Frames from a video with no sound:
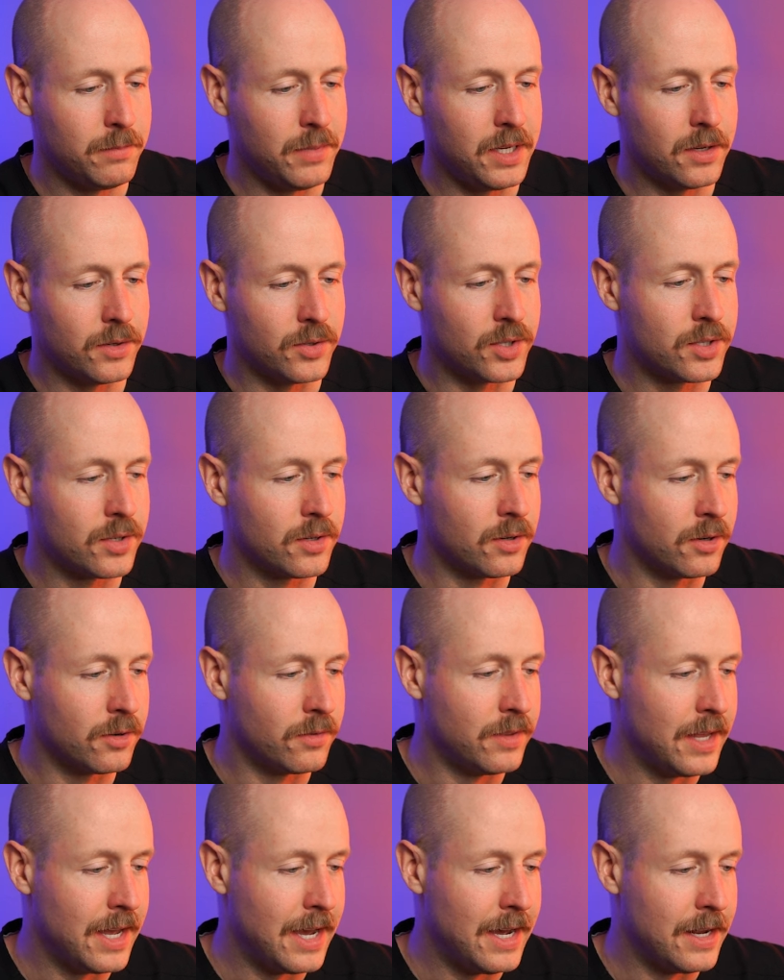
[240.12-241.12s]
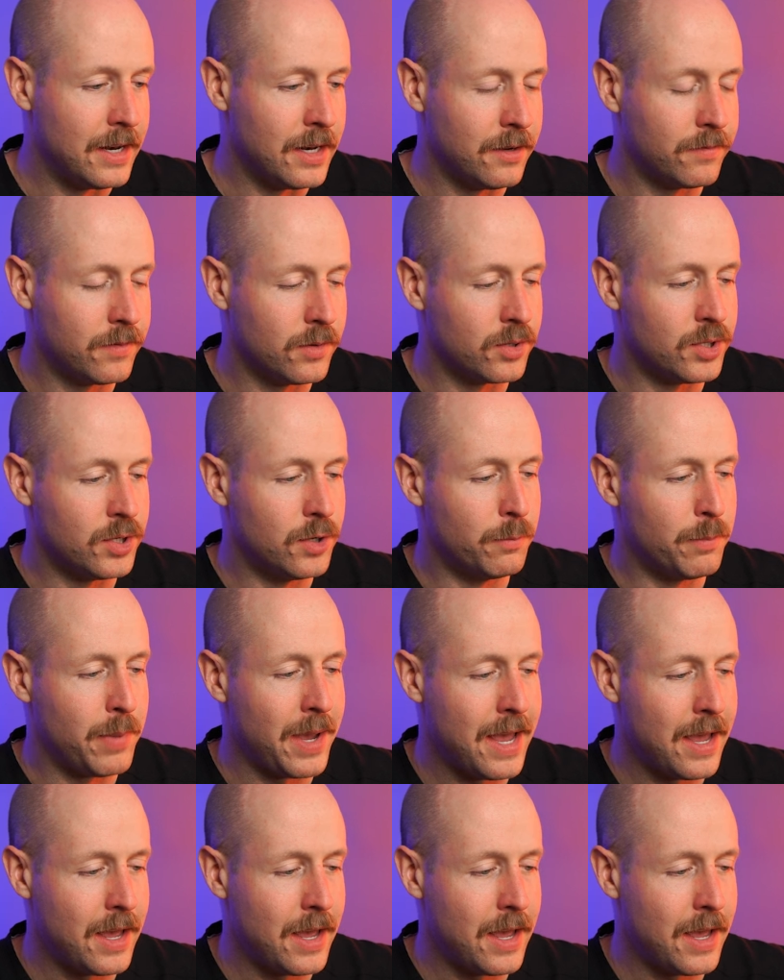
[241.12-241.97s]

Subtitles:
be concerned that if there's no